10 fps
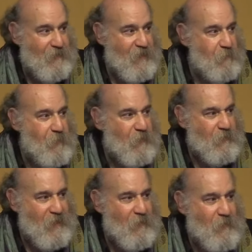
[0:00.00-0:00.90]
He
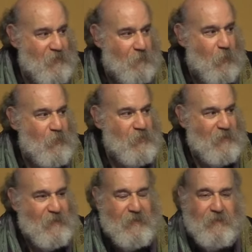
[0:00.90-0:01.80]
built, he
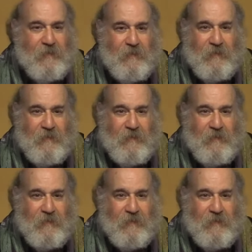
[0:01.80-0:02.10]
supposedly,